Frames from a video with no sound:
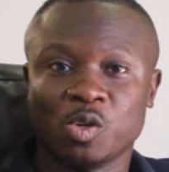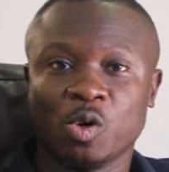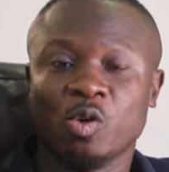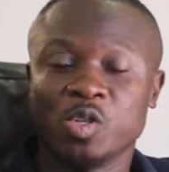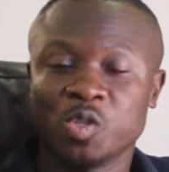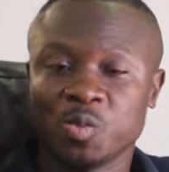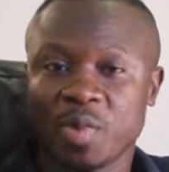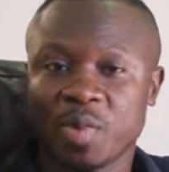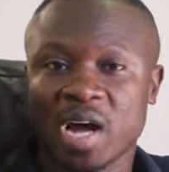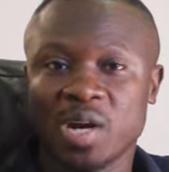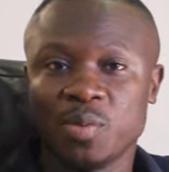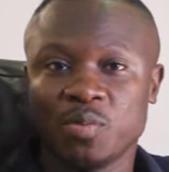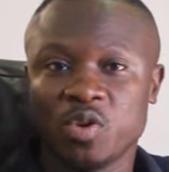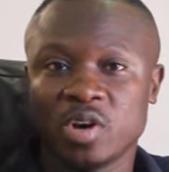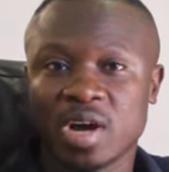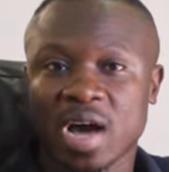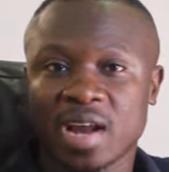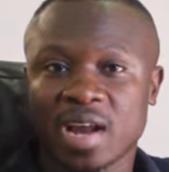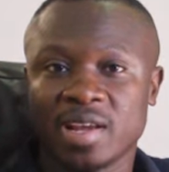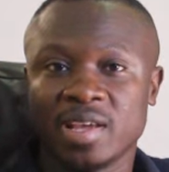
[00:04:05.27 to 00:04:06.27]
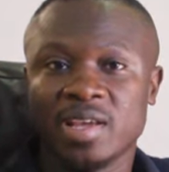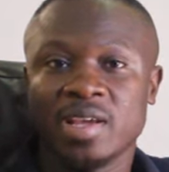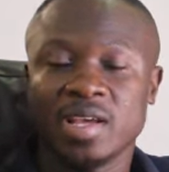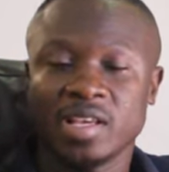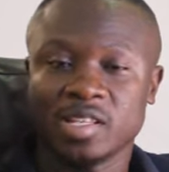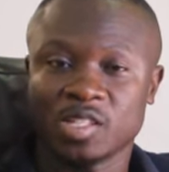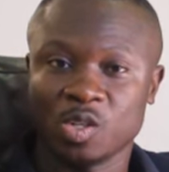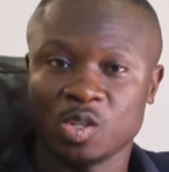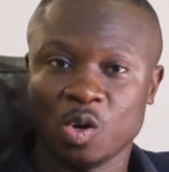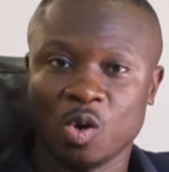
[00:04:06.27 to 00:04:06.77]
So Osman Bukari
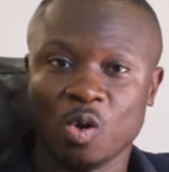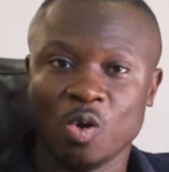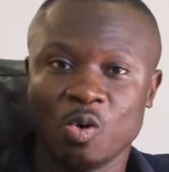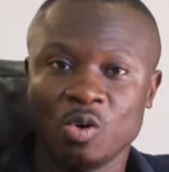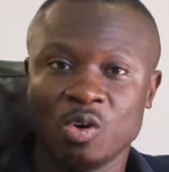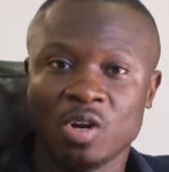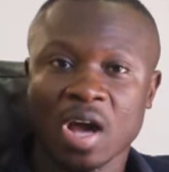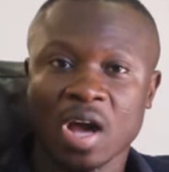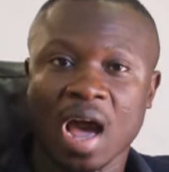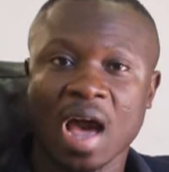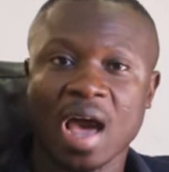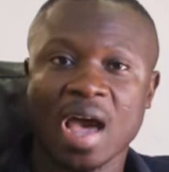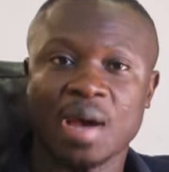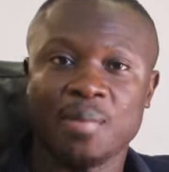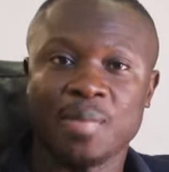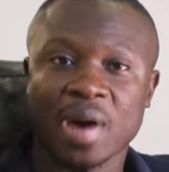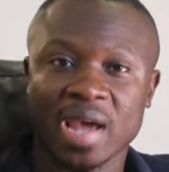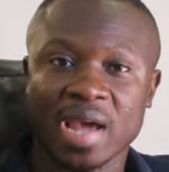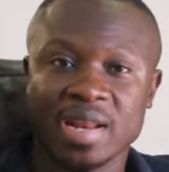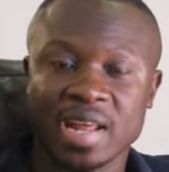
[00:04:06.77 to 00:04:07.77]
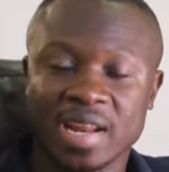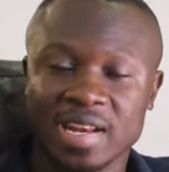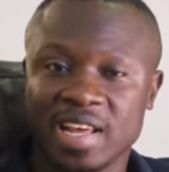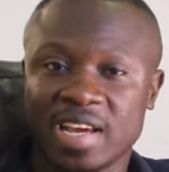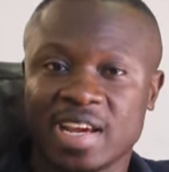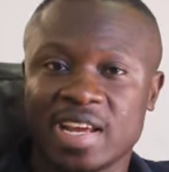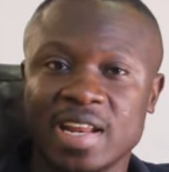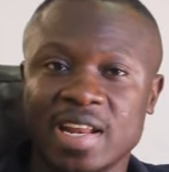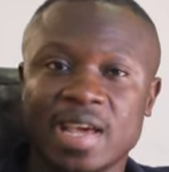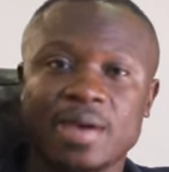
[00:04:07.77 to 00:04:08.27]
is known by the
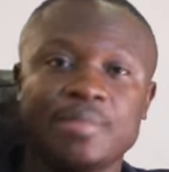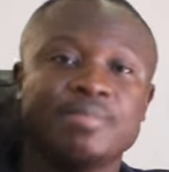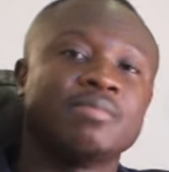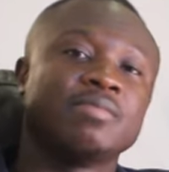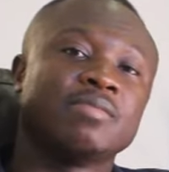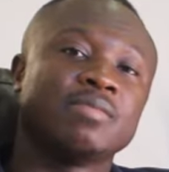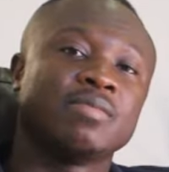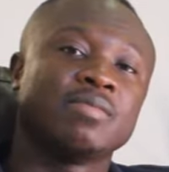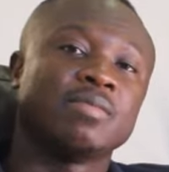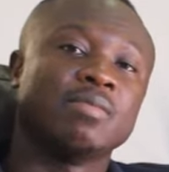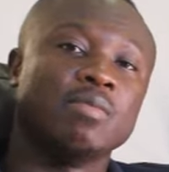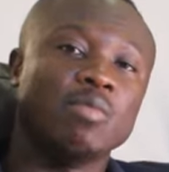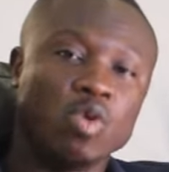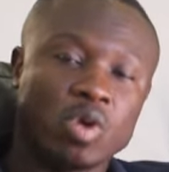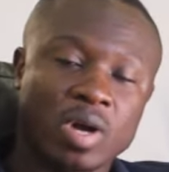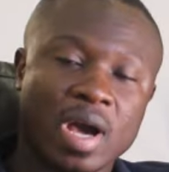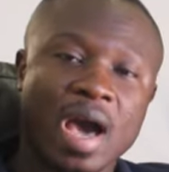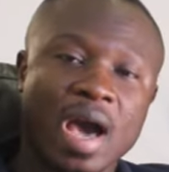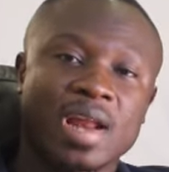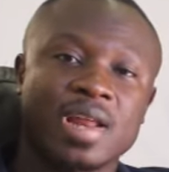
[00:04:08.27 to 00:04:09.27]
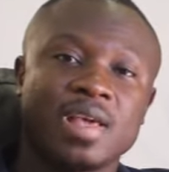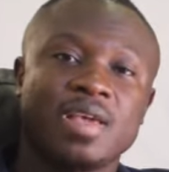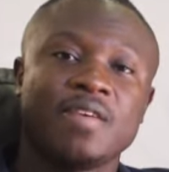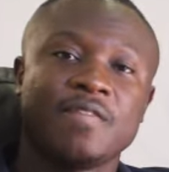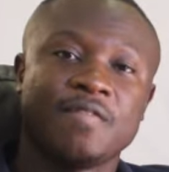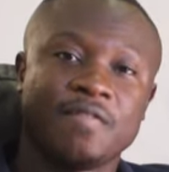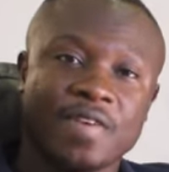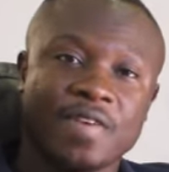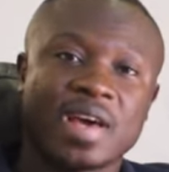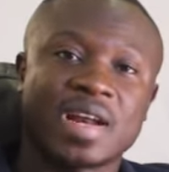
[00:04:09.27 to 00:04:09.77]
nickname Bukari
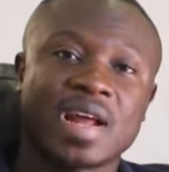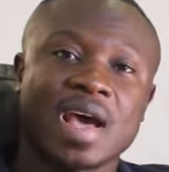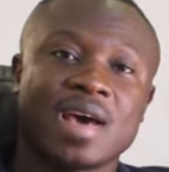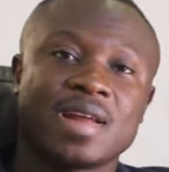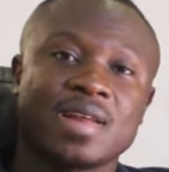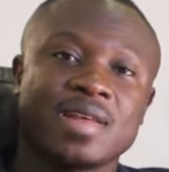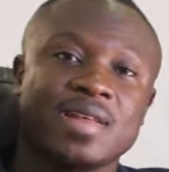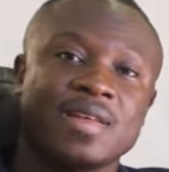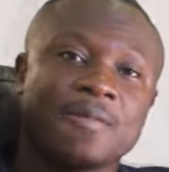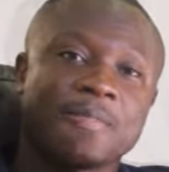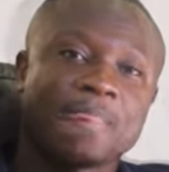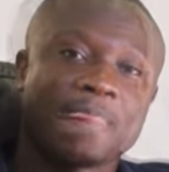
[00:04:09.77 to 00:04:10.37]
Ferrari.